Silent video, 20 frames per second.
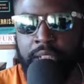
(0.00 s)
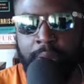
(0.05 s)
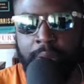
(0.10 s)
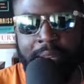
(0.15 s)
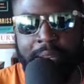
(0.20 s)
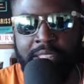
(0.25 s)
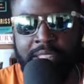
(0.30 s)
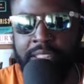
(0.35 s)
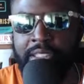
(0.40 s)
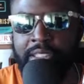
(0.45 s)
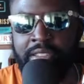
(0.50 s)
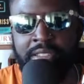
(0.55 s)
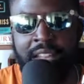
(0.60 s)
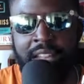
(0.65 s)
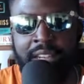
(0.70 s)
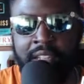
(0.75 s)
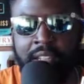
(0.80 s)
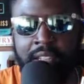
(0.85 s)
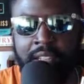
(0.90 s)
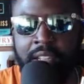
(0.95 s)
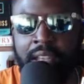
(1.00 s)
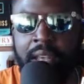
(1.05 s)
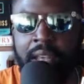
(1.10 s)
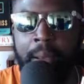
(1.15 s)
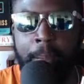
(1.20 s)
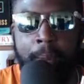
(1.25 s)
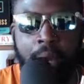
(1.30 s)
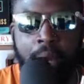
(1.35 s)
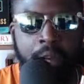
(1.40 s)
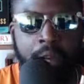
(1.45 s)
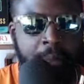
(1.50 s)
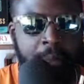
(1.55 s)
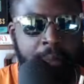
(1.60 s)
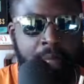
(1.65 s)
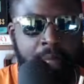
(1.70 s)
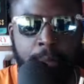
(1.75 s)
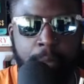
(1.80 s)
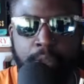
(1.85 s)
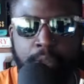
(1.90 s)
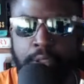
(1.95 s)
And that's the standard markup
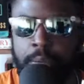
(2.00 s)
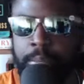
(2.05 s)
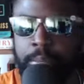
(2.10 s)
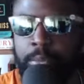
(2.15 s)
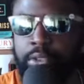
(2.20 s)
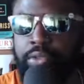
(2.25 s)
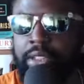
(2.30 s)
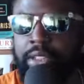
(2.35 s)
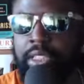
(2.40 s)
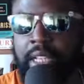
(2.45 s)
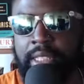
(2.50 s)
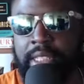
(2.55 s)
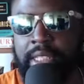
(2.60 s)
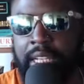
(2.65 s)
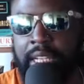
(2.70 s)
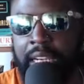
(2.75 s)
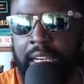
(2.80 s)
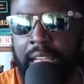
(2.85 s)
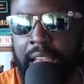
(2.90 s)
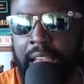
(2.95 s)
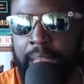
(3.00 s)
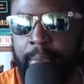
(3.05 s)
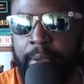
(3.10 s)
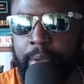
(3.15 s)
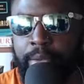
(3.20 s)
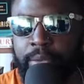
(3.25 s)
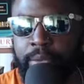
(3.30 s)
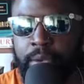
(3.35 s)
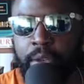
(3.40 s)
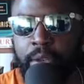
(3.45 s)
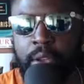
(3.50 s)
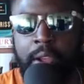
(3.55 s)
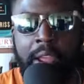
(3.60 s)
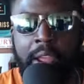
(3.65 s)
that most, most resellers are kind of aiming for.